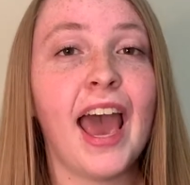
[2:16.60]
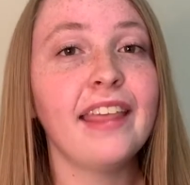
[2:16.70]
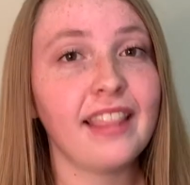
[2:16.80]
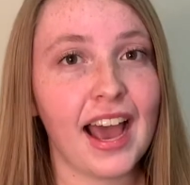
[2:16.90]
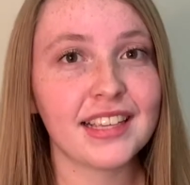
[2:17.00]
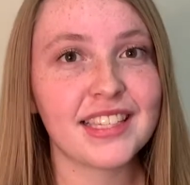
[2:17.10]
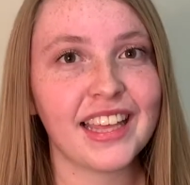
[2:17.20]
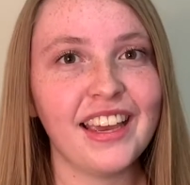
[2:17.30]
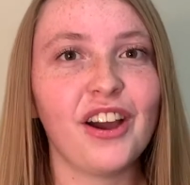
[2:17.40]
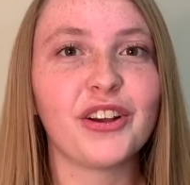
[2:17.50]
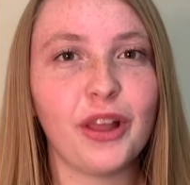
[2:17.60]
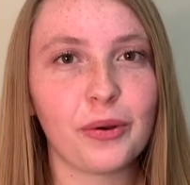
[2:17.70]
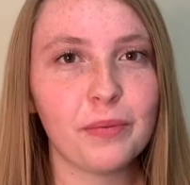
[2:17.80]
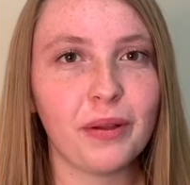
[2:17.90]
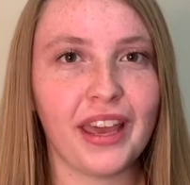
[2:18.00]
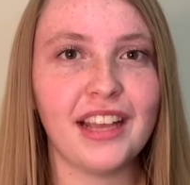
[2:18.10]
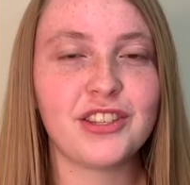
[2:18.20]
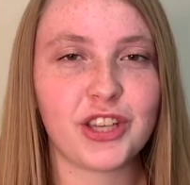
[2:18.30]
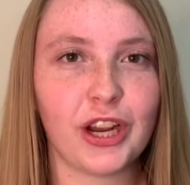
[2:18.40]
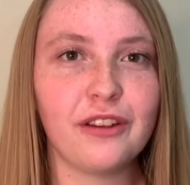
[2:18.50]
And lastly, our lower
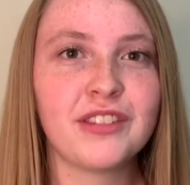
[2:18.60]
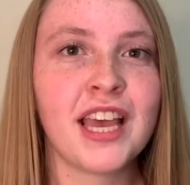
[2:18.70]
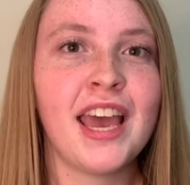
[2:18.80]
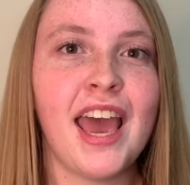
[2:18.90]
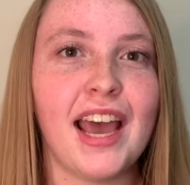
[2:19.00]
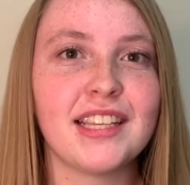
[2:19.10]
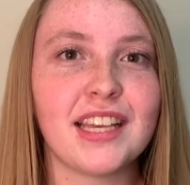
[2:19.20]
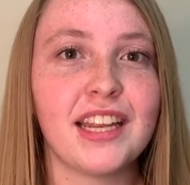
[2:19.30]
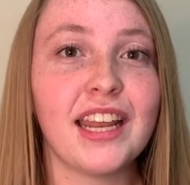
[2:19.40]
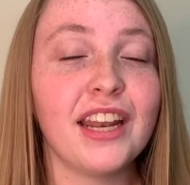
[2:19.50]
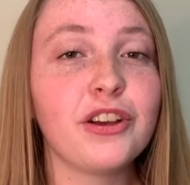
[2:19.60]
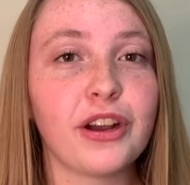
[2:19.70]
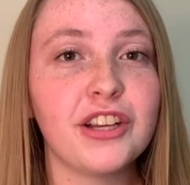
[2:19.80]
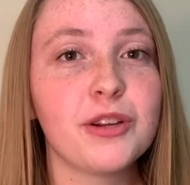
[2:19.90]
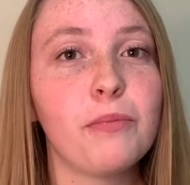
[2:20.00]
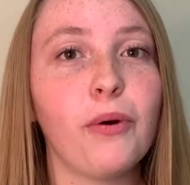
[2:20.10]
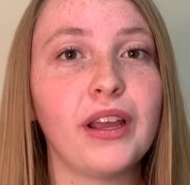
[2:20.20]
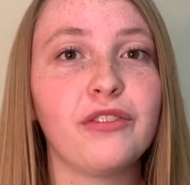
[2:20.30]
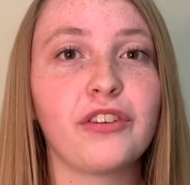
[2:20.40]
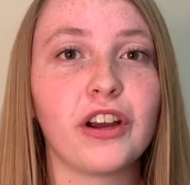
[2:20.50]
plate serves as an integration
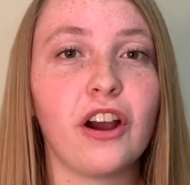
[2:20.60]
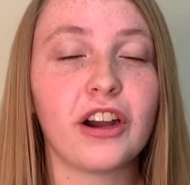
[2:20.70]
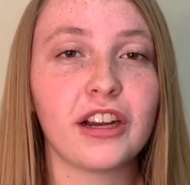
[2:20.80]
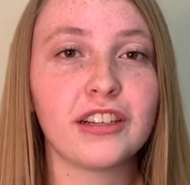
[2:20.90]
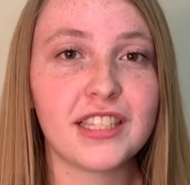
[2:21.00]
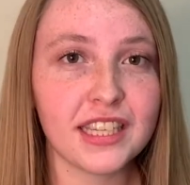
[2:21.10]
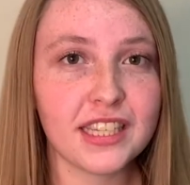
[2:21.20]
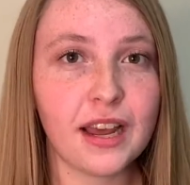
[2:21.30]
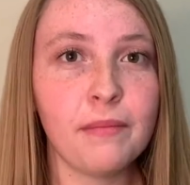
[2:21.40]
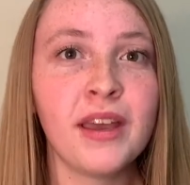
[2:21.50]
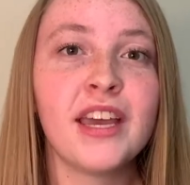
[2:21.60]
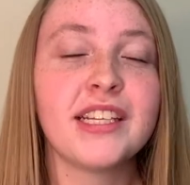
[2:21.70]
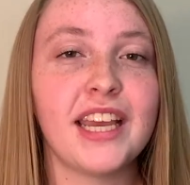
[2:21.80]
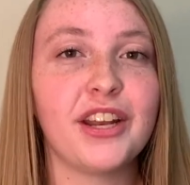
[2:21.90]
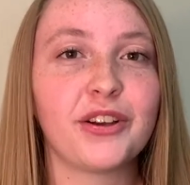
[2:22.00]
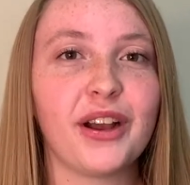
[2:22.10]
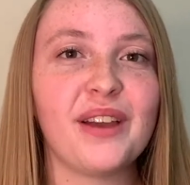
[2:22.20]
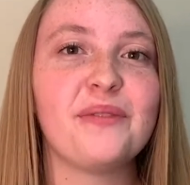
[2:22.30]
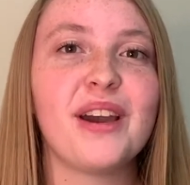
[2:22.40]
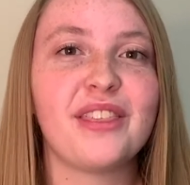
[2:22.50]
point for our system to
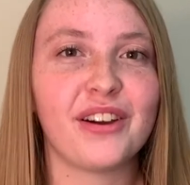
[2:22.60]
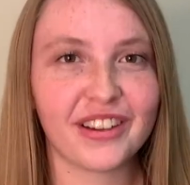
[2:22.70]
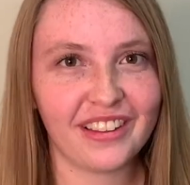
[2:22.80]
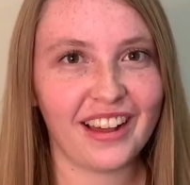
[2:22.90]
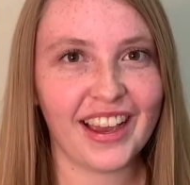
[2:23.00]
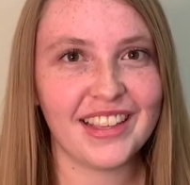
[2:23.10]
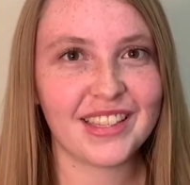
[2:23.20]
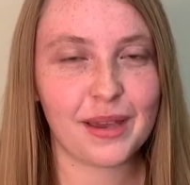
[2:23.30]
integrate with our client's